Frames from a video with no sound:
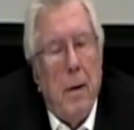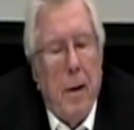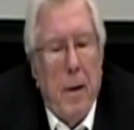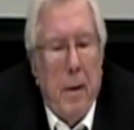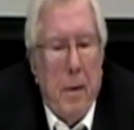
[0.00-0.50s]

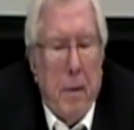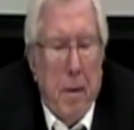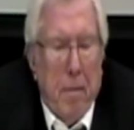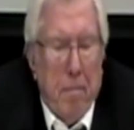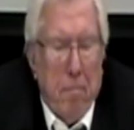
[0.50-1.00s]
And
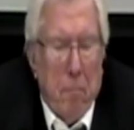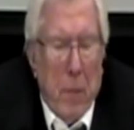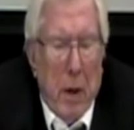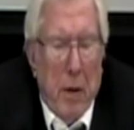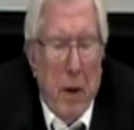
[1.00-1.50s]
um,
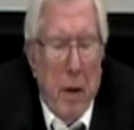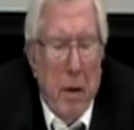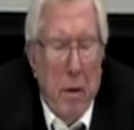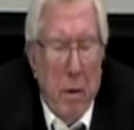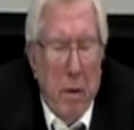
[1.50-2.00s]
and
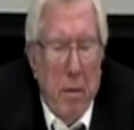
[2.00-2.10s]
then uh,